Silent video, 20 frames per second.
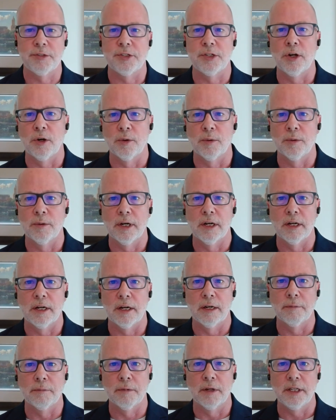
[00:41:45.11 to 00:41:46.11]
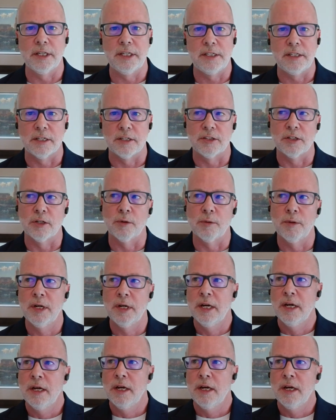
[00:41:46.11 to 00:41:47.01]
So Alicia, so